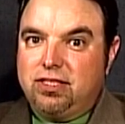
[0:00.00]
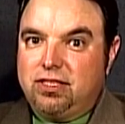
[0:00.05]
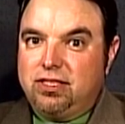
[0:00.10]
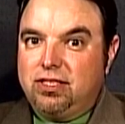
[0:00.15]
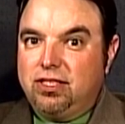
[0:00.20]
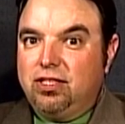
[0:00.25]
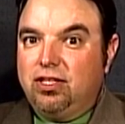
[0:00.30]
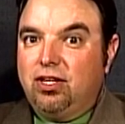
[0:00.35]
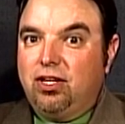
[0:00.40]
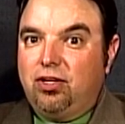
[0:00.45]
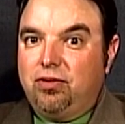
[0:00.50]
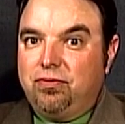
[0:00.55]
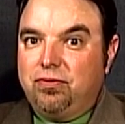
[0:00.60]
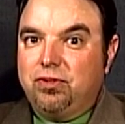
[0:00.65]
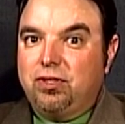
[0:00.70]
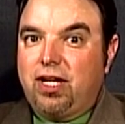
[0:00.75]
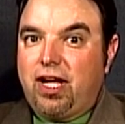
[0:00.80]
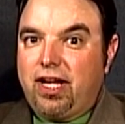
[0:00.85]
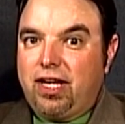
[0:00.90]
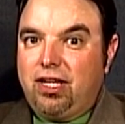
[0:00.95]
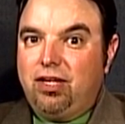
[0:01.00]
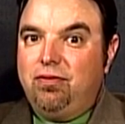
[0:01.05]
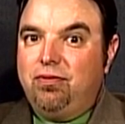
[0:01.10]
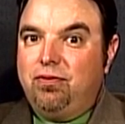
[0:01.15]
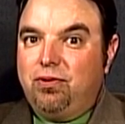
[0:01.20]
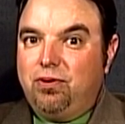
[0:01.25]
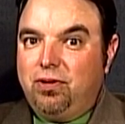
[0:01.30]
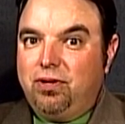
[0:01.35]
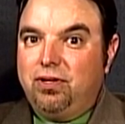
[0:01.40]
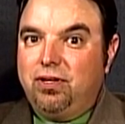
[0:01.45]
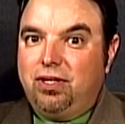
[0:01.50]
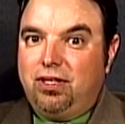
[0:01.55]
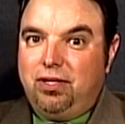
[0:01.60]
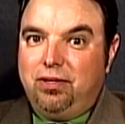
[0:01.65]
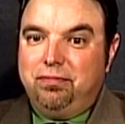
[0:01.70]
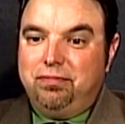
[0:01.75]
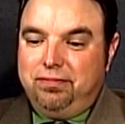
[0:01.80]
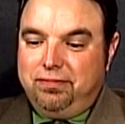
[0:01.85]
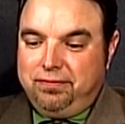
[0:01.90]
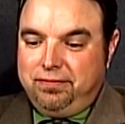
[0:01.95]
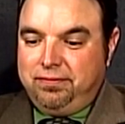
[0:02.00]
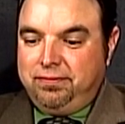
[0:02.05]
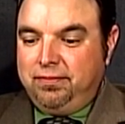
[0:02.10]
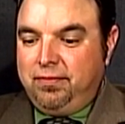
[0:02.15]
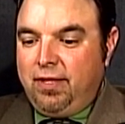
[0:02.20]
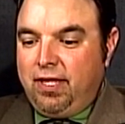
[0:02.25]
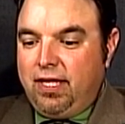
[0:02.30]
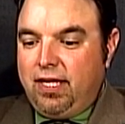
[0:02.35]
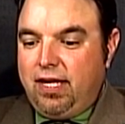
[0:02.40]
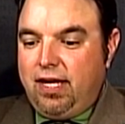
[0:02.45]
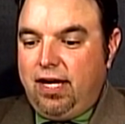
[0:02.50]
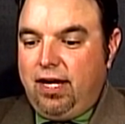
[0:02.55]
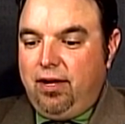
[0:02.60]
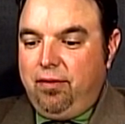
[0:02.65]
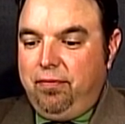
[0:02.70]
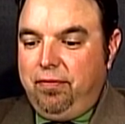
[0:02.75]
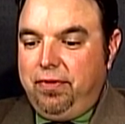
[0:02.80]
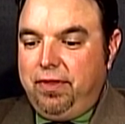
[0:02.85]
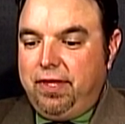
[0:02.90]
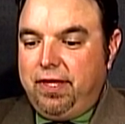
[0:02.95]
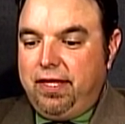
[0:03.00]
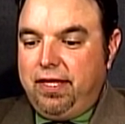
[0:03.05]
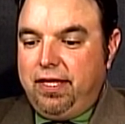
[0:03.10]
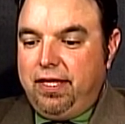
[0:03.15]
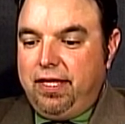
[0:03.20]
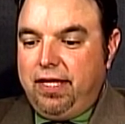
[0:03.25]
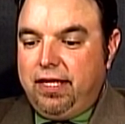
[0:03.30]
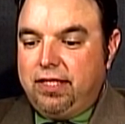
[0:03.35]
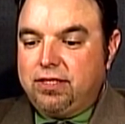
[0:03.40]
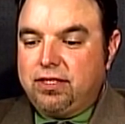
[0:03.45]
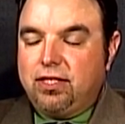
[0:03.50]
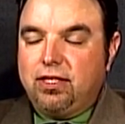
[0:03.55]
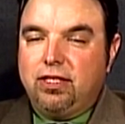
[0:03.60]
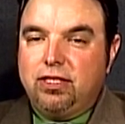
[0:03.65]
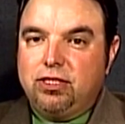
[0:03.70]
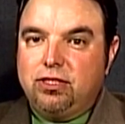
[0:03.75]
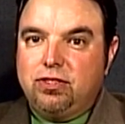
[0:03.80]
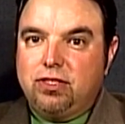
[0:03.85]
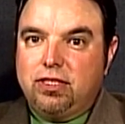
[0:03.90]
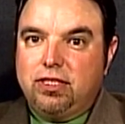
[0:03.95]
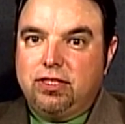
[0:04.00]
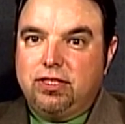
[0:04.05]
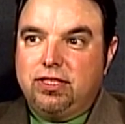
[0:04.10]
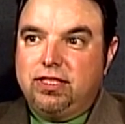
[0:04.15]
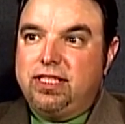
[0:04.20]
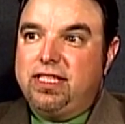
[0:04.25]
that's in the Hartford Hockey 400 Club. Next on the list is